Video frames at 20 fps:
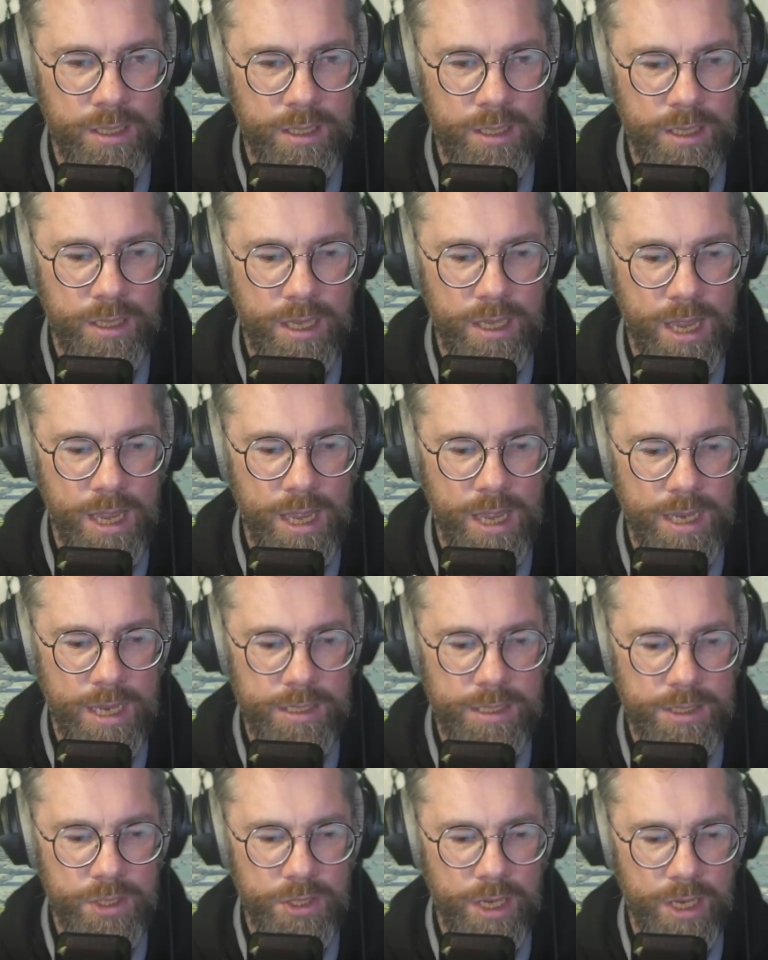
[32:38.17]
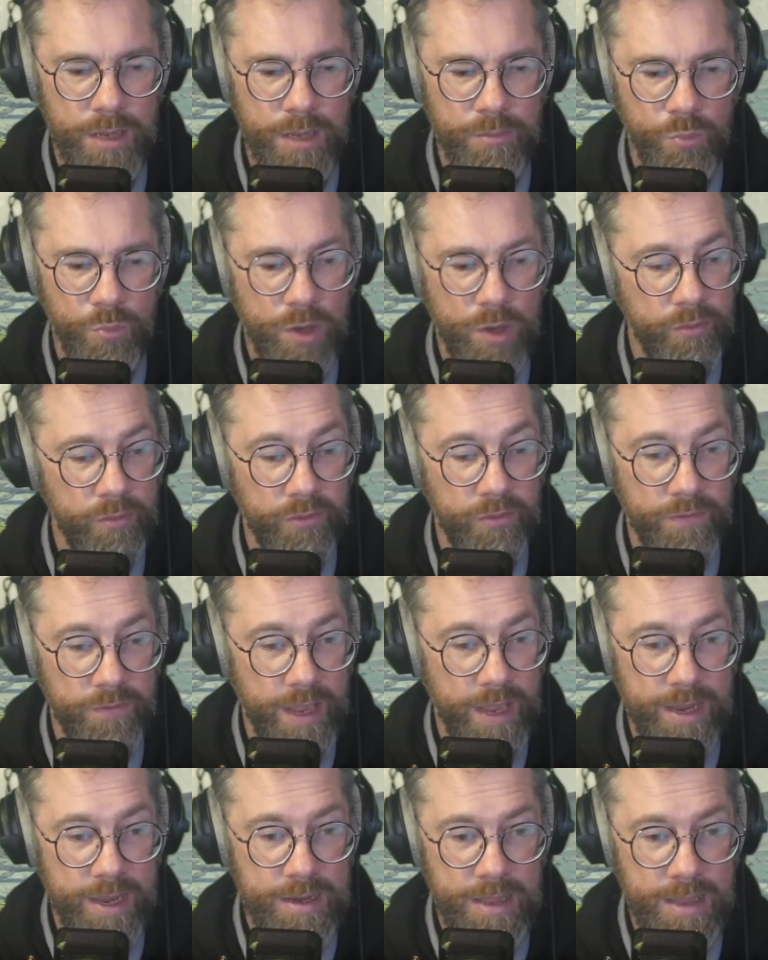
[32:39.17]
And we will
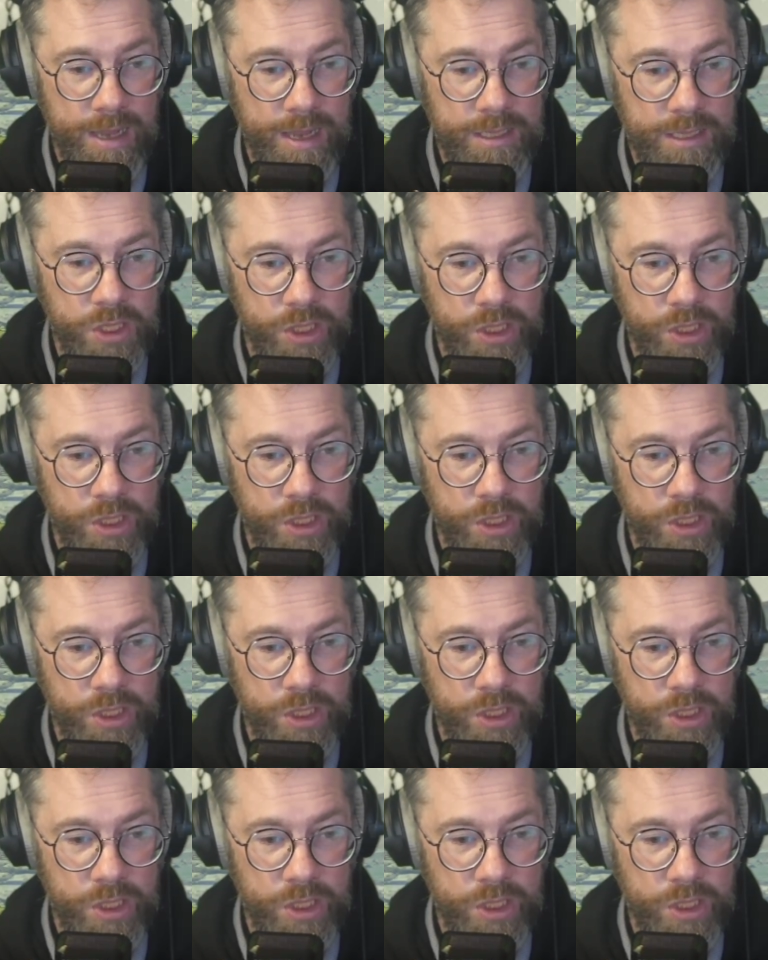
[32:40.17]
find that